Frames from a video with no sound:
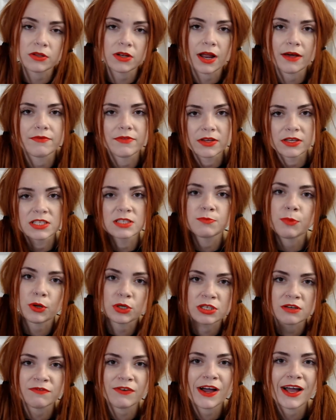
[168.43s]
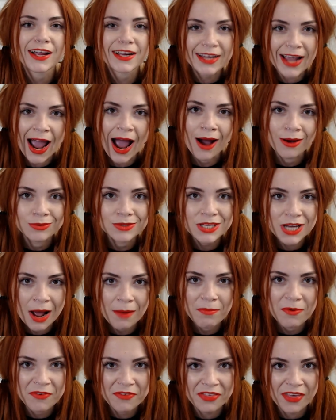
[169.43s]
Spotify account type
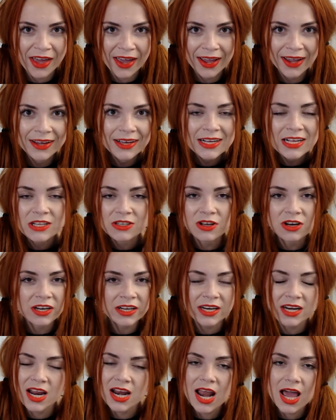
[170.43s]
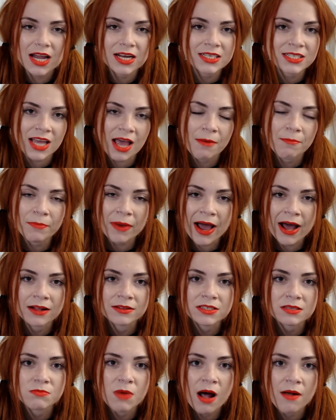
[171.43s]
of thing. You're looking at like £10
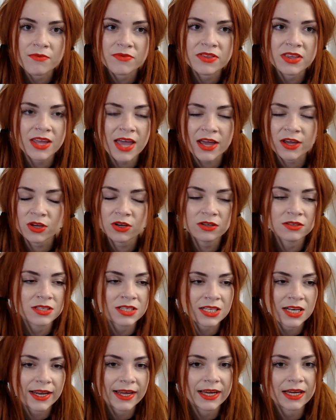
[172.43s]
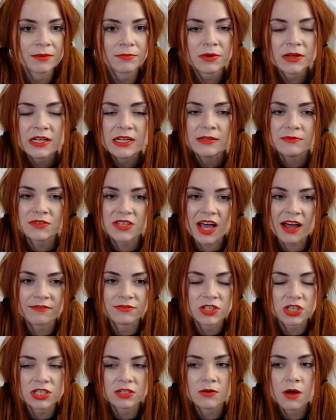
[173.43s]
a month to get good sleep, to have
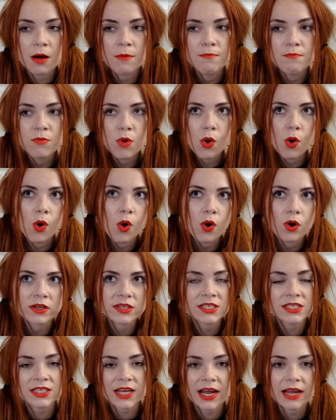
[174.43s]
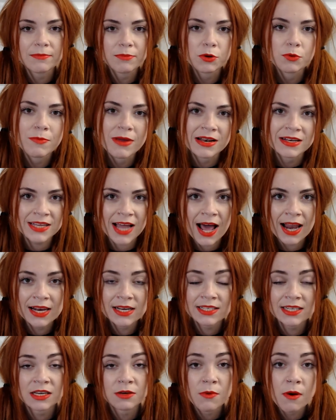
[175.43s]
just a more stable
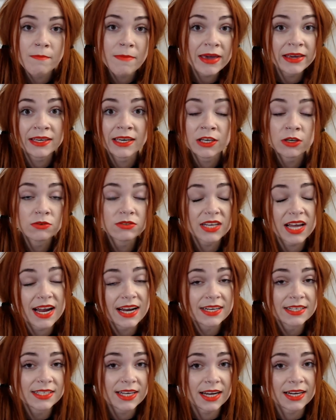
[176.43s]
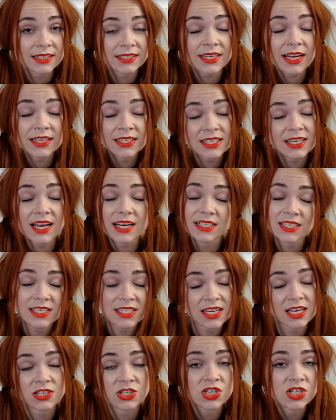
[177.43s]
mentality when making your day-to-day
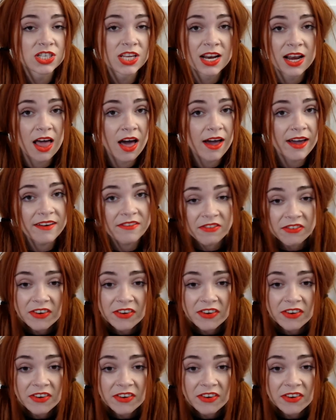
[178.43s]
decisions in life.